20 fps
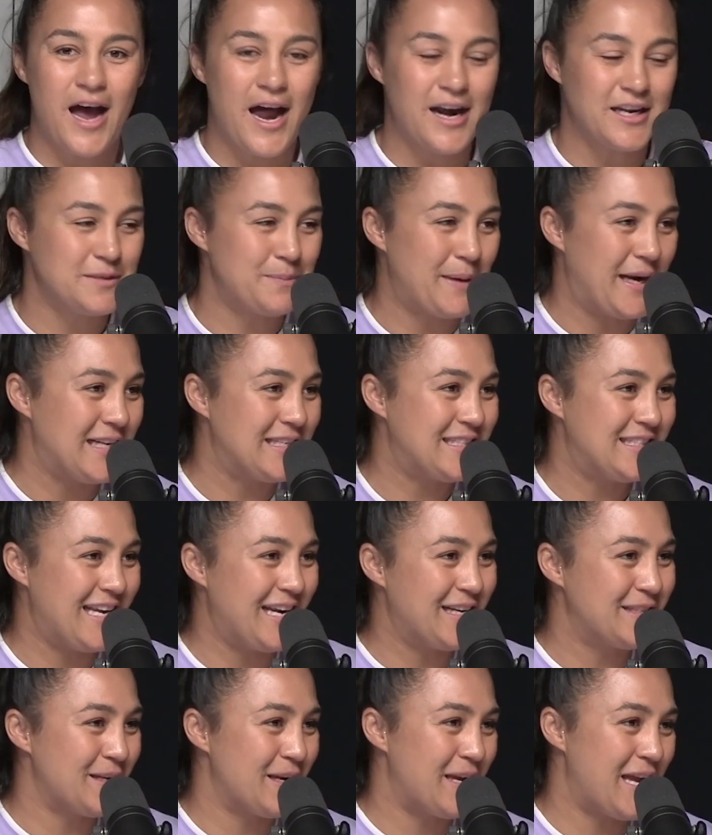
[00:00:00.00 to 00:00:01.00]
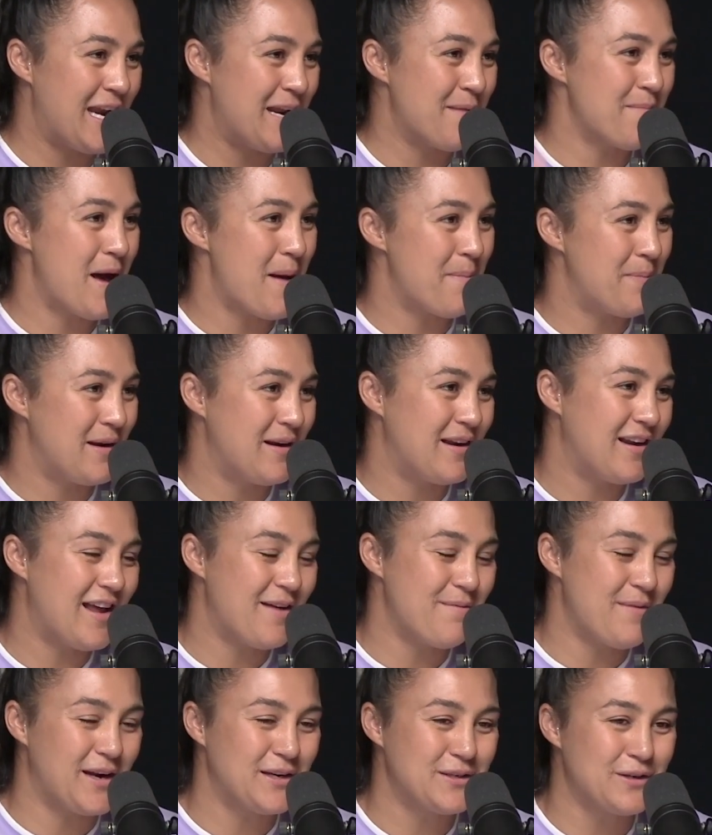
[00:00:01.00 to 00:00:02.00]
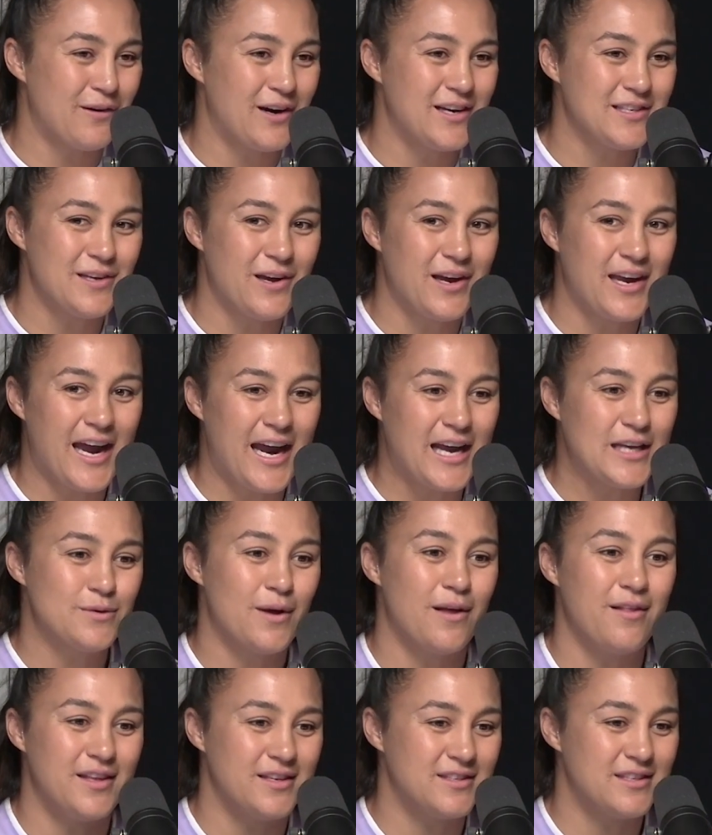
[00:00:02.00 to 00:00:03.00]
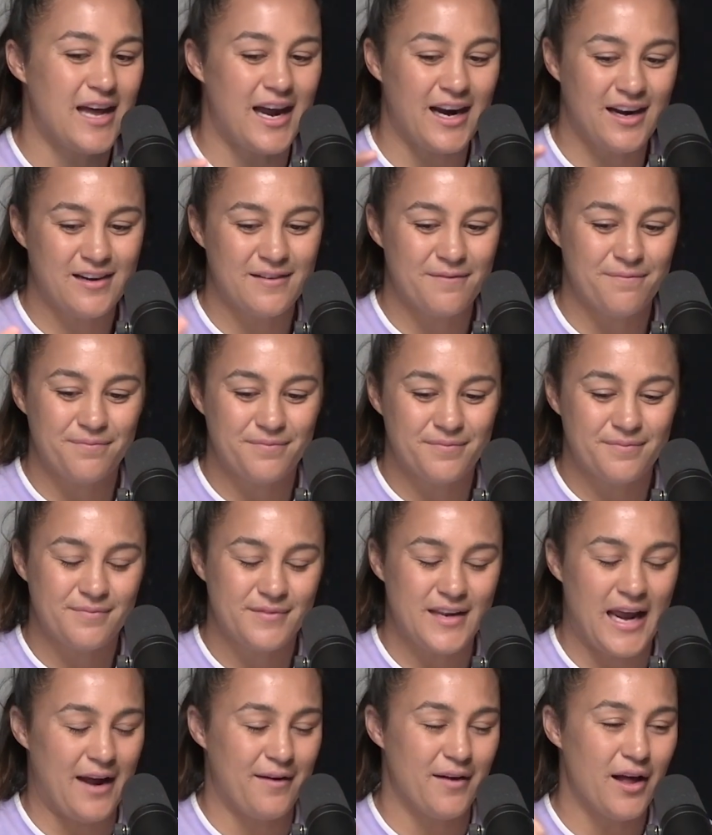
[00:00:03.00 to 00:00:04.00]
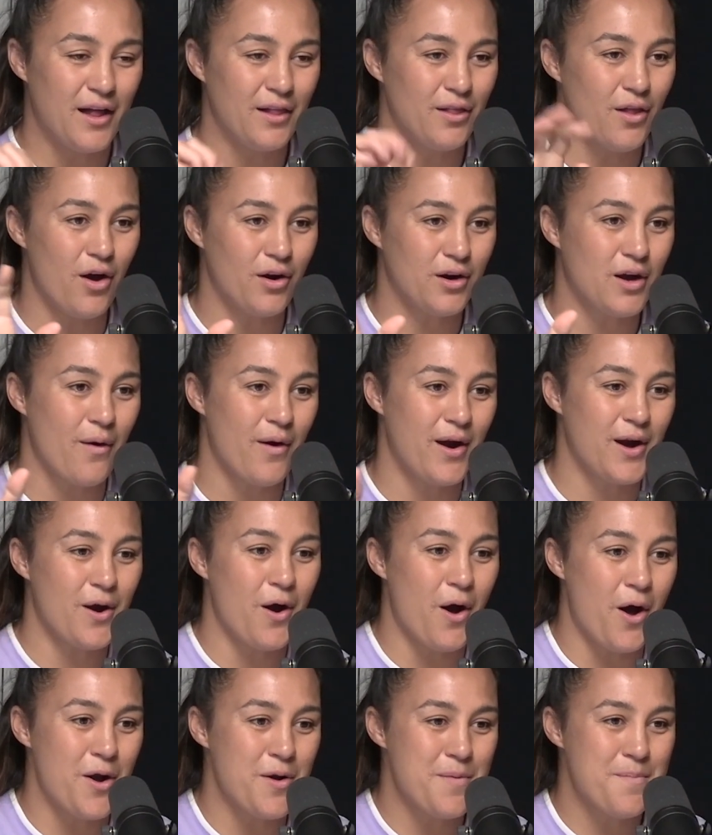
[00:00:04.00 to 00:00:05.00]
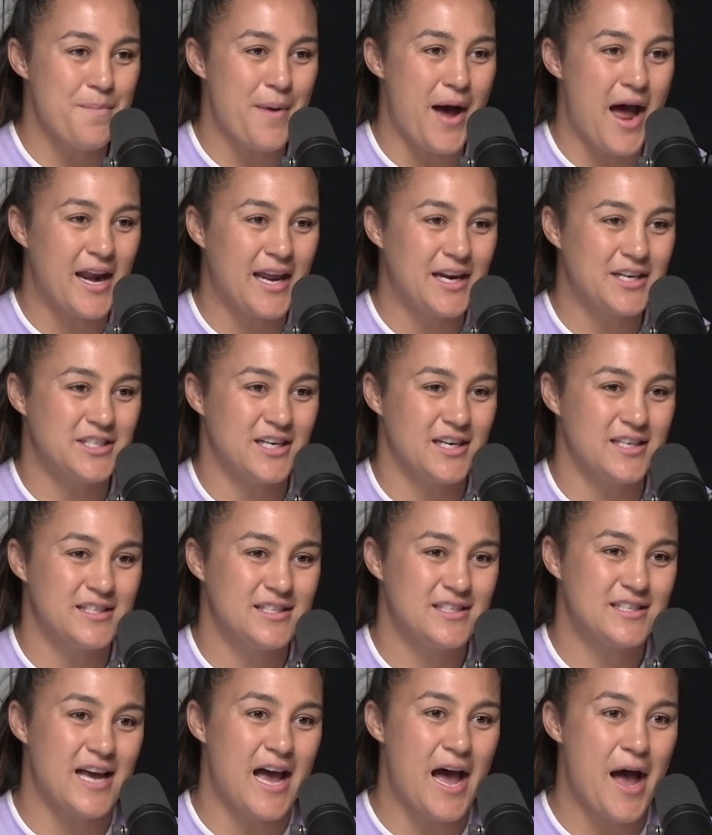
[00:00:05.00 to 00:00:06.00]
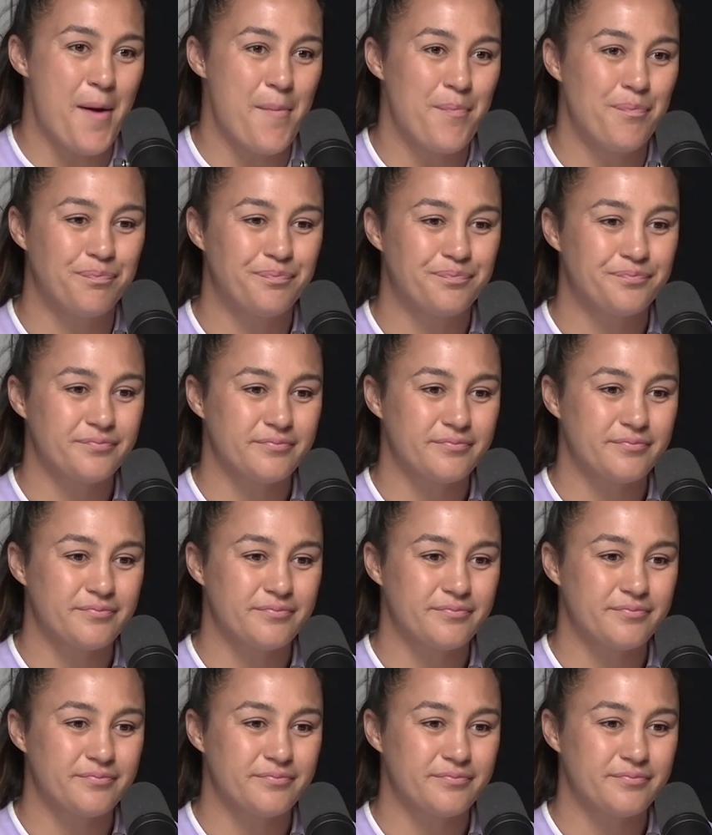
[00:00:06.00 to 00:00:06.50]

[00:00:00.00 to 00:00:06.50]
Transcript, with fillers: Carter's been sick, so get him up and, and make sure he's okay as well. There's like, yeah, a lot going on, but it just, um,